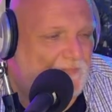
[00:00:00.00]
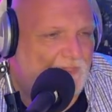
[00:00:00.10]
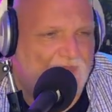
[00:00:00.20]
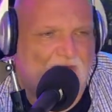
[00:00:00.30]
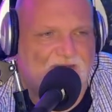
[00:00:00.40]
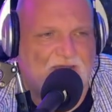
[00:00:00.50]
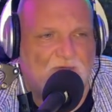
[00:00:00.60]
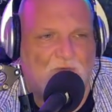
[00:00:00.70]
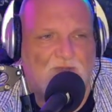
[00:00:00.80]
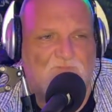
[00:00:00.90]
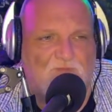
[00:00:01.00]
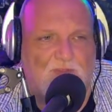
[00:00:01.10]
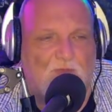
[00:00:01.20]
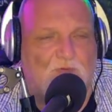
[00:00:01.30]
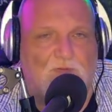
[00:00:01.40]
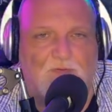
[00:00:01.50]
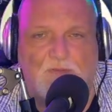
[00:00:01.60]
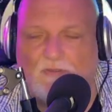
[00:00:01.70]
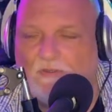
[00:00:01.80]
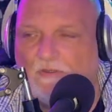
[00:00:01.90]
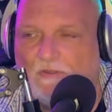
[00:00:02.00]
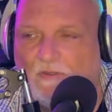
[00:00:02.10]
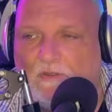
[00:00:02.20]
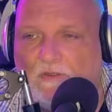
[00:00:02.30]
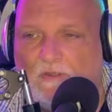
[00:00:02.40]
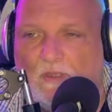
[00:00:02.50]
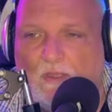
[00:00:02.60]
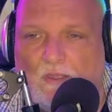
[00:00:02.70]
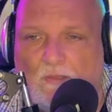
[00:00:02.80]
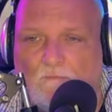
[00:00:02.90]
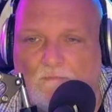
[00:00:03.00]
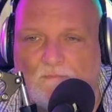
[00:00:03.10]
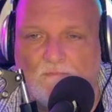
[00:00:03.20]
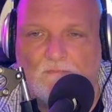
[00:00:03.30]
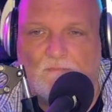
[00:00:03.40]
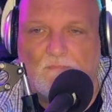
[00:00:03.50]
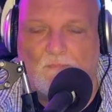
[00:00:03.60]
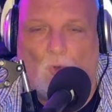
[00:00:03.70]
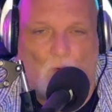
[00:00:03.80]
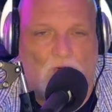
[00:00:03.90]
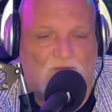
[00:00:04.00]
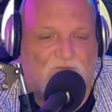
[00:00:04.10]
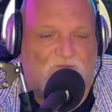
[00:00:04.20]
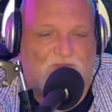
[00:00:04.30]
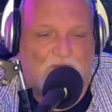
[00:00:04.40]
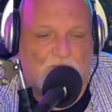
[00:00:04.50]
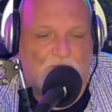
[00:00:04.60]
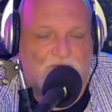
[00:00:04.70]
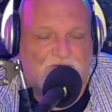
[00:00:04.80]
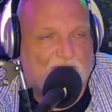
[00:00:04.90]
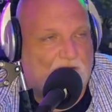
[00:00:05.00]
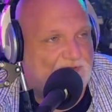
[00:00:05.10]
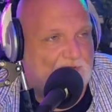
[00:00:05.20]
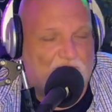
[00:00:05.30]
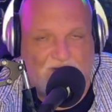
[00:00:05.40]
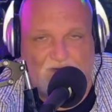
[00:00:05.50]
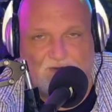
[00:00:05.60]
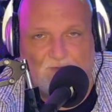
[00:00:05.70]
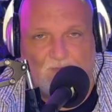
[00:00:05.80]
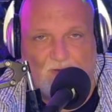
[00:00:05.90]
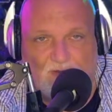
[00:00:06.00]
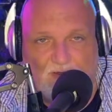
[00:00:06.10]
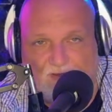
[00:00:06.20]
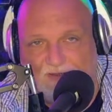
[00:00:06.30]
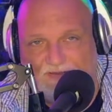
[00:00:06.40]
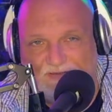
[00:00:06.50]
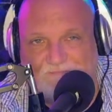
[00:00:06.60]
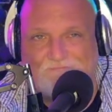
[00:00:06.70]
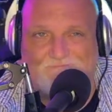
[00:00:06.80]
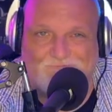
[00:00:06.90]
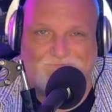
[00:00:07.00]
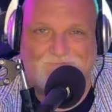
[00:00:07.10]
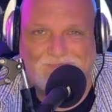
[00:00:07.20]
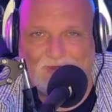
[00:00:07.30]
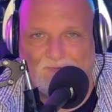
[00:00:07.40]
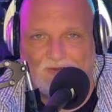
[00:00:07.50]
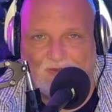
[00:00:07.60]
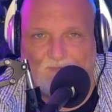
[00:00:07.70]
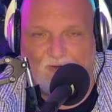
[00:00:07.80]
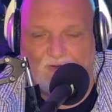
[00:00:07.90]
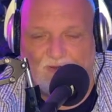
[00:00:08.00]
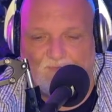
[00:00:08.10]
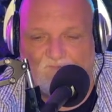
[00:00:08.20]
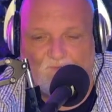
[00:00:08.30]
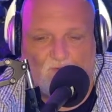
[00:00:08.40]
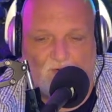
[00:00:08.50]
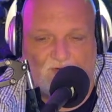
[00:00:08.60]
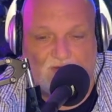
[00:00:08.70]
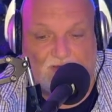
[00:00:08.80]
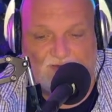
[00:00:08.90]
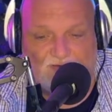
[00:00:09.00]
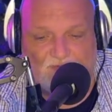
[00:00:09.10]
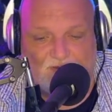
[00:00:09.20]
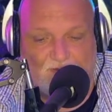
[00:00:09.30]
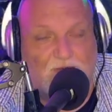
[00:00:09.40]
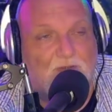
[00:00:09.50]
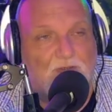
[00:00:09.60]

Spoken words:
And it's kind of written for the owner. Or if the owner just hires someone in to do marketing that's not really done marketing before, but they need someone to do it,